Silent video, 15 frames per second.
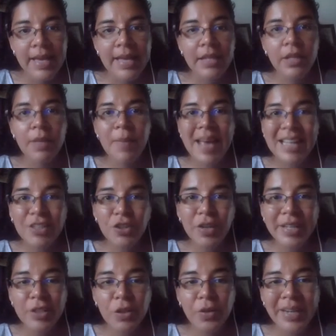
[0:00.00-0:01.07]
And the master
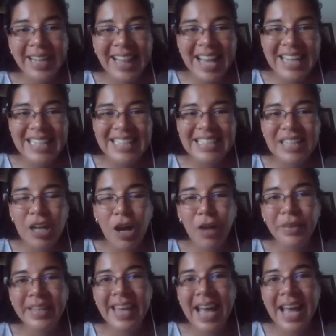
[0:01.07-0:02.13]
endocrine gland is
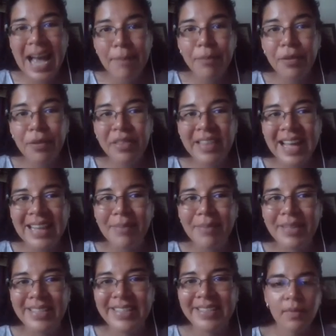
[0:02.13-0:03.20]
called the hypothalamus.